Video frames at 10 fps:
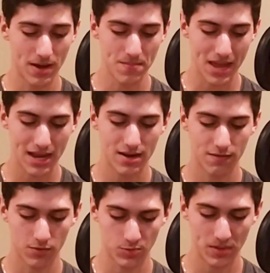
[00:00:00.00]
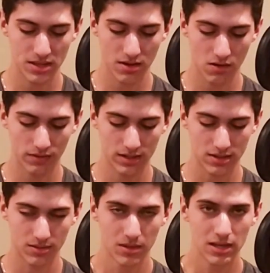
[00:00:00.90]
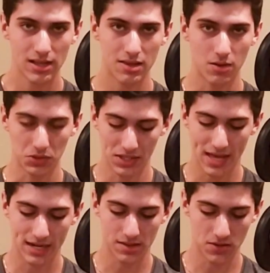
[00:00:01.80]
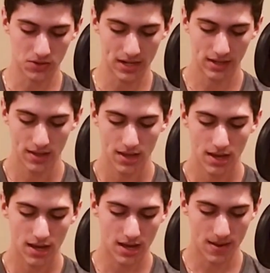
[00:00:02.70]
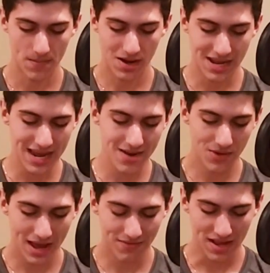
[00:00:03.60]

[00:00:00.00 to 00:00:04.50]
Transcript: as my main for speed solving, so that's not really that concerning. Again, we